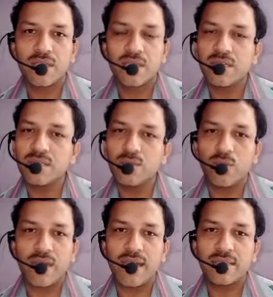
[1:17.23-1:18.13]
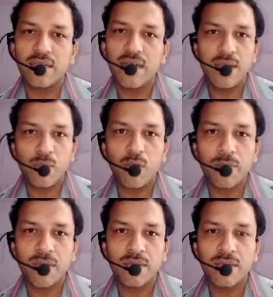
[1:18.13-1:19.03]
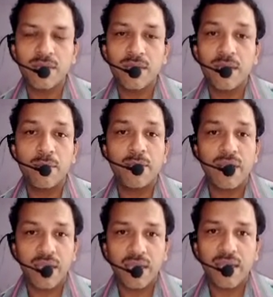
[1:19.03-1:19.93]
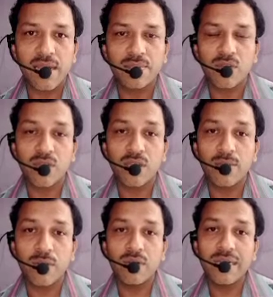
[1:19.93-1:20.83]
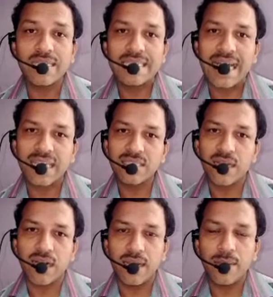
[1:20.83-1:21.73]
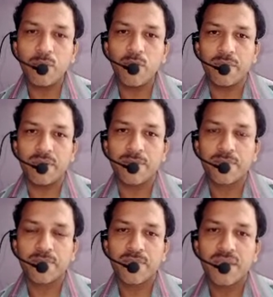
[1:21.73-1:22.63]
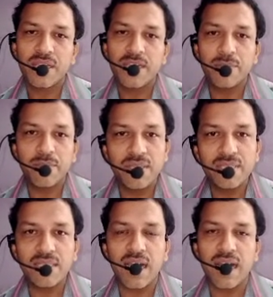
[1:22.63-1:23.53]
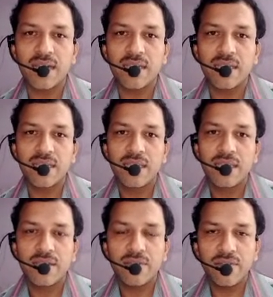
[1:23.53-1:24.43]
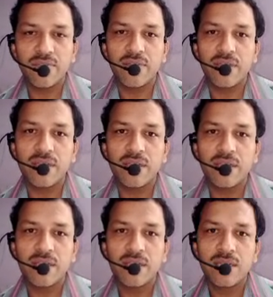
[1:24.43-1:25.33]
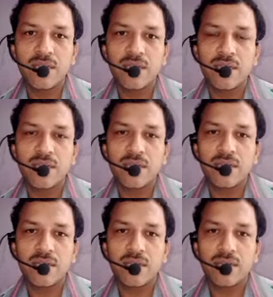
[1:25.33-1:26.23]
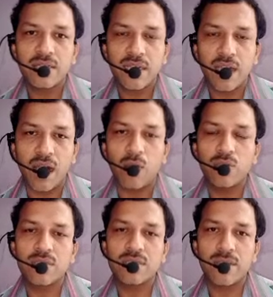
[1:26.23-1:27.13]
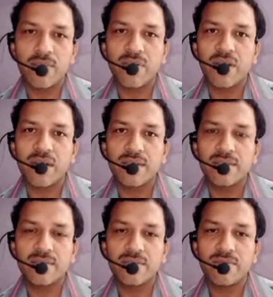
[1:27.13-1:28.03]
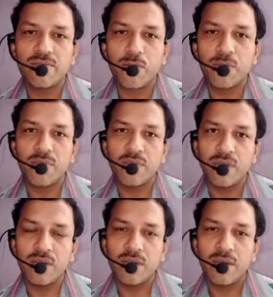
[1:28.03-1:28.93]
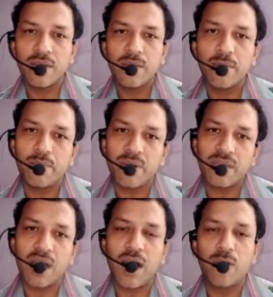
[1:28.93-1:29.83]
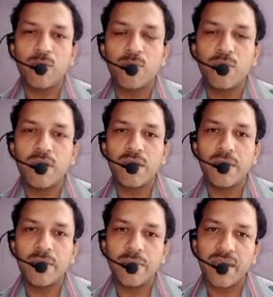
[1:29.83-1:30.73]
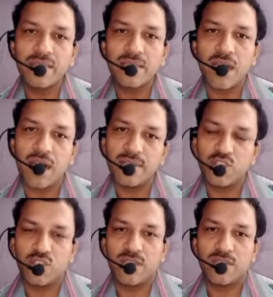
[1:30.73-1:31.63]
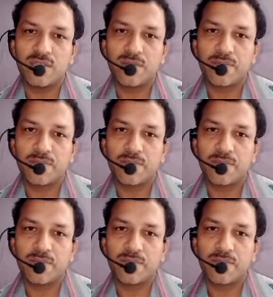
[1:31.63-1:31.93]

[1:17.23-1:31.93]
It is known as unemployment. But here I am talking about disguised unemployment. It means that if we take out some workers from the work but the output remains unchanged,